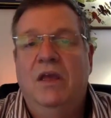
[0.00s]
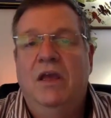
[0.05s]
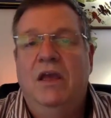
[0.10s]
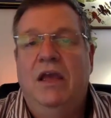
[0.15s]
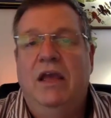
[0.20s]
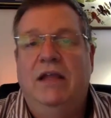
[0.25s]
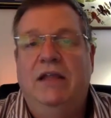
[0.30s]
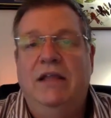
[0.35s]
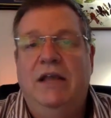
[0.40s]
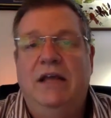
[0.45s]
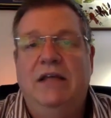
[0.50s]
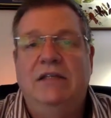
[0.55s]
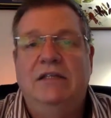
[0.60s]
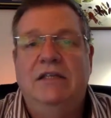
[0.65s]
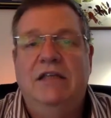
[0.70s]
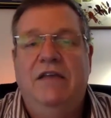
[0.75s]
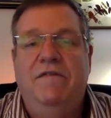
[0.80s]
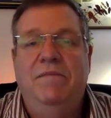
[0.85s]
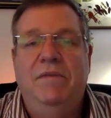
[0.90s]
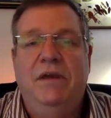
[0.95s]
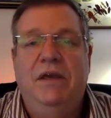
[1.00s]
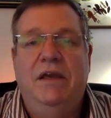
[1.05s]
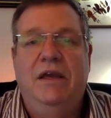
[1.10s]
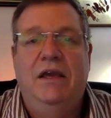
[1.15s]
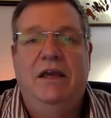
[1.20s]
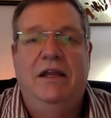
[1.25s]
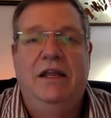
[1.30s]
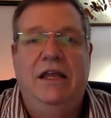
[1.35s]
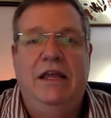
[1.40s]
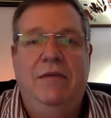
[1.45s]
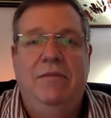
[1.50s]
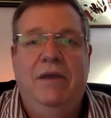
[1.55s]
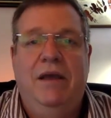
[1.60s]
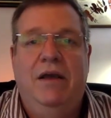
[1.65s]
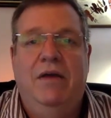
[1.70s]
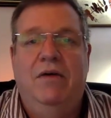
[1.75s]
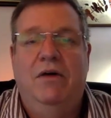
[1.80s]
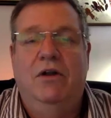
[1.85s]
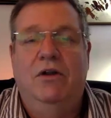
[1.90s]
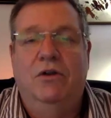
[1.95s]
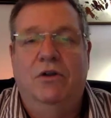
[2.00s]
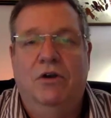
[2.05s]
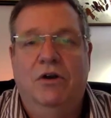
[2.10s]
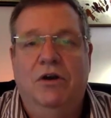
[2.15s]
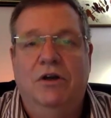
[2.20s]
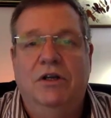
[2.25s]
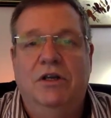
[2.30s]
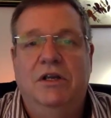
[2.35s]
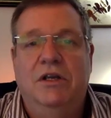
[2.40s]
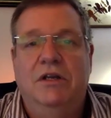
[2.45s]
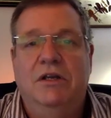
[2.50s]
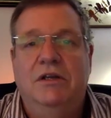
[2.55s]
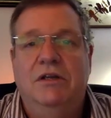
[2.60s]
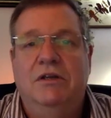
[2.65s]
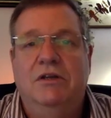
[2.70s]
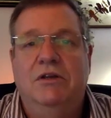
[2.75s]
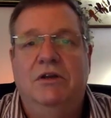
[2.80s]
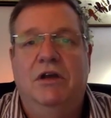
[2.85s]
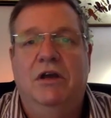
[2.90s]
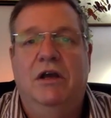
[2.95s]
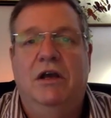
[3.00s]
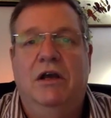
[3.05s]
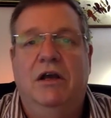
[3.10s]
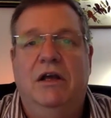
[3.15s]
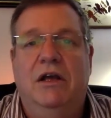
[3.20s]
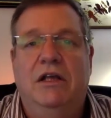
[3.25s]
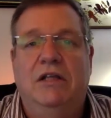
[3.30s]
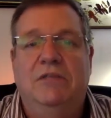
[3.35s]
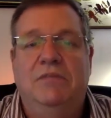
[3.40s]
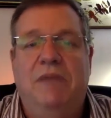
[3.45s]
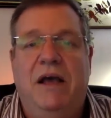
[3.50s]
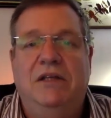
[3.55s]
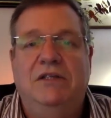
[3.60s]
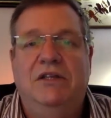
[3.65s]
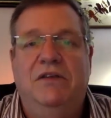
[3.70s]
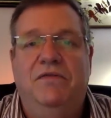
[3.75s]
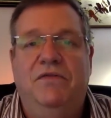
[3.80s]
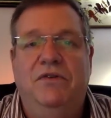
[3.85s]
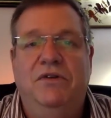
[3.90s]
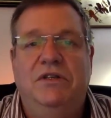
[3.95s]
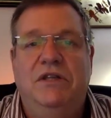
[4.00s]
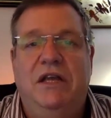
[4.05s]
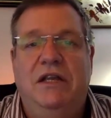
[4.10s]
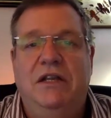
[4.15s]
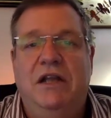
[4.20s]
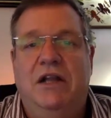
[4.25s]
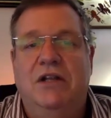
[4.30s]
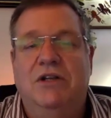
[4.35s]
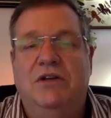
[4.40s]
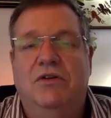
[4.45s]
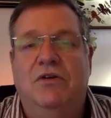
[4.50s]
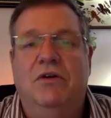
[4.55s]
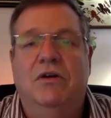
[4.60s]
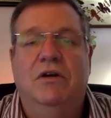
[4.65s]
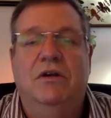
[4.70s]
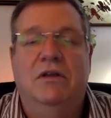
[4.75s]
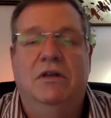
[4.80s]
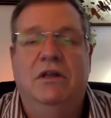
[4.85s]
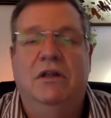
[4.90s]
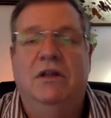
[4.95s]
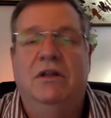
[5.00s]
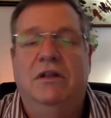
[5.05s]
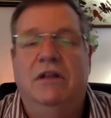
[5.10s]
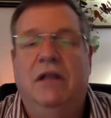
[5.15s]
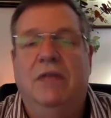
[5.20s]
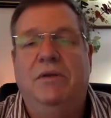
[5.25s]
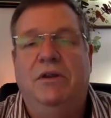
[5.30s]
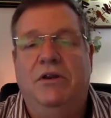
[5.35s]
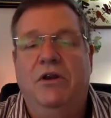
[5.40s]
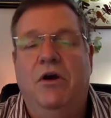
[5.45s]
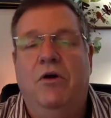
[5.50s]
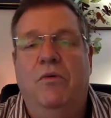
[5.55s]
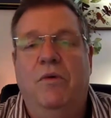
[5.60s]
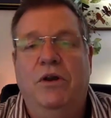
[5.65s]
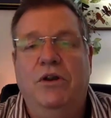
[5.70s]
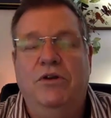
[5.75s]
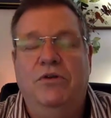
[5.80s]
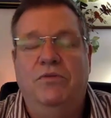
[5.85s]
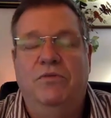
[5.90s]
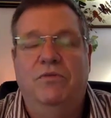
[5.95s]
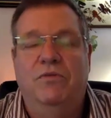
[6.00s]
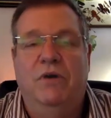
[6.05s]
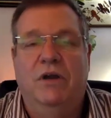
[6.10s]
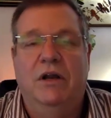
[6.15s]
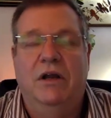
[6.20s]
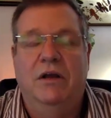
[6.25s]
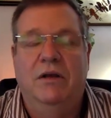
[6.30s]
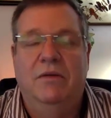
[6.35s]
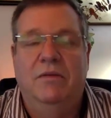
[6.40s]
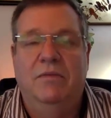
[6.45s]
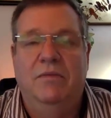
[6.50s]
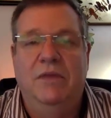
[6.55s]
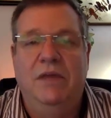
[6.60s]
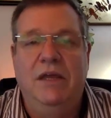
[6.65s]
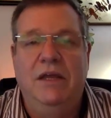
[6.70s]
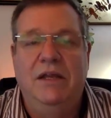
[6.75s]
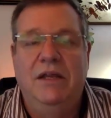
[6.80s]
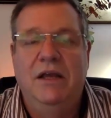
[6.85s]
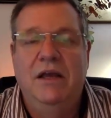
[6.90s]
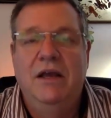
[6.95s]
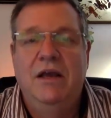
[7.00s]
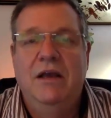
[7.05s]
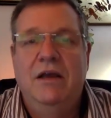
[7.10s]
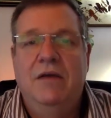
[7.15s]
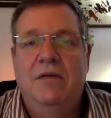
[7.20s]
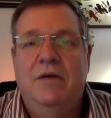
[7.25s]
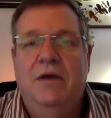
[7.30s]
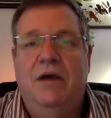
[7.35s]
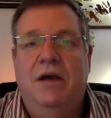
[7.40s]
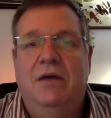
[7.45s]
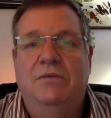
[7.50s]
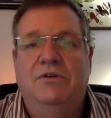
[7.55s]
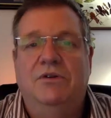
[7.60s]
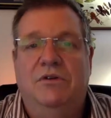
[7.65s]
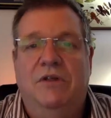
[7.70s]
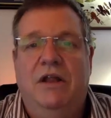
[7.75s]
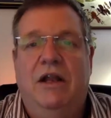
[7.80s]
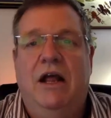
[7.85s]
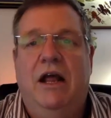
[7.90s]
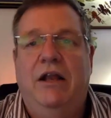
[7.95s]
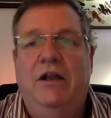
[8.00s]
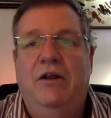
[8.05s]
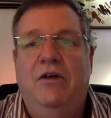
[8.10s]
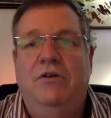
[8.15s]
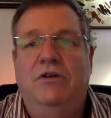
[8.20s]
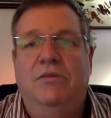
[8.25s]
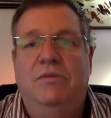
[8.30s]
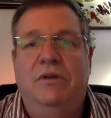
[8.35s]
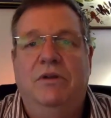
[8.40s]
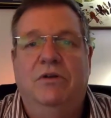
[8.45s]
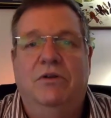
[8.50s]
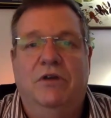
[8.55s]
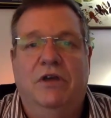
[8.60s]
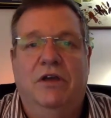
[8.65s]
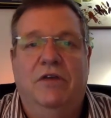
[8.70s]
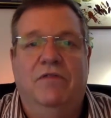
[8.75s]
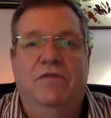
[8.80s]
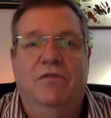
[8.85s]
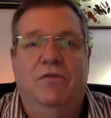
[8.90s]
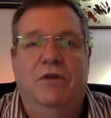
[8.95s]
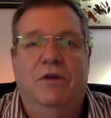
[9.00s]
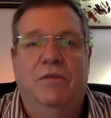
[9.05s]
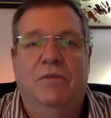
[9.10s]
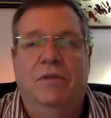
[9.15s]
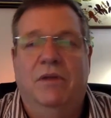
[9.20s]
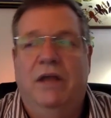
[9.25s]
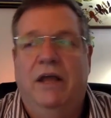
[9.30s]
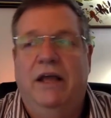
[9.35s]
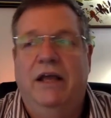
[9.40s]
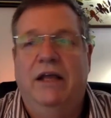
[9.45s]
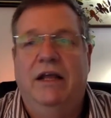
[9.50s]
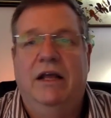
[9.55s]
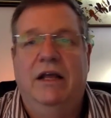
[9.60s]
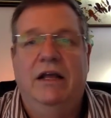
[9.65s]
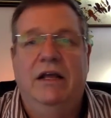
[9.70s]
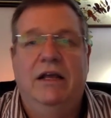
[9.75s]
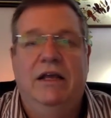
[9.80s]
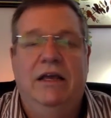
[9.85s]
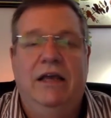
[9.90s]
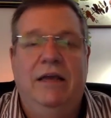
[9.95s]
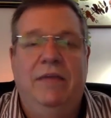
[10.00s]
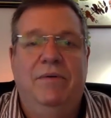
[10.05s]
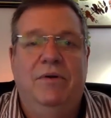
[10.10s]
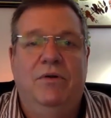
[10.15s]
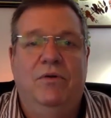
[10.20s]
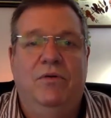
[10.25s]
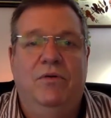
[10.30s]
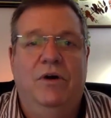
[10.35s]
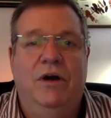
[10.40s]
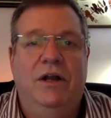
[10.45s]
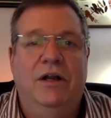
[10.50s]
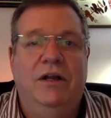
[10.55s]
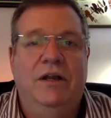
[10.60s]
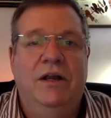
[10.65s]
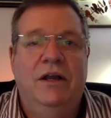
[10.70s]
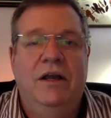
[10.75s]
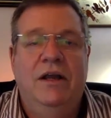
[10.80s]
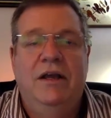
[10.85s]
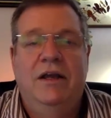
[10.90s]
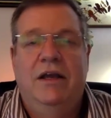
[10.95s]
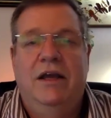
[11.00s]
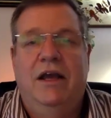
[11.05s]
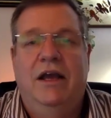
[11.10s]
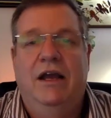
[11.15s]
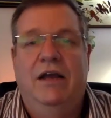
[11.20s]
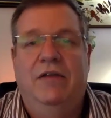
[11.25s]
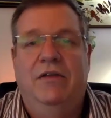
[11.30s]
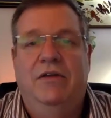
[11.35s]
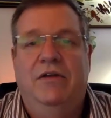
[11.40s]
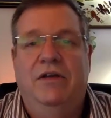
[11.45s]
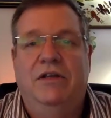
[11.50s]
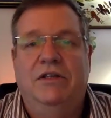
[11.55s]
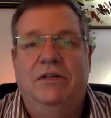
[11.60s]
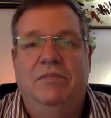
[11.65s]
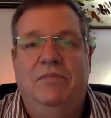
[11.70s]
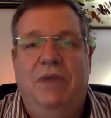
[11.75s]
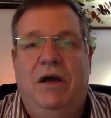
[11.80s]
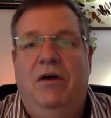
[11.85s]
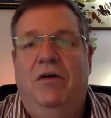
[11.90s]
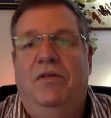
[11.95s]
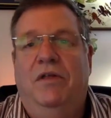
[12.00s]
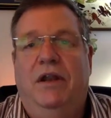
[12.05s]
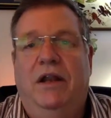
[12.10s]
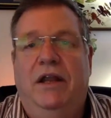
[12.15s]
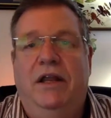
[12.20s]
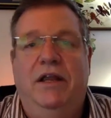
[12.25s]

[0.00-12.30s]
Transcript: It does give me an email alert. It's best if you say, Dr. Cook, let me know when you want to meet so that I know to be looking for it. But I can keep it on, and there is a bell that I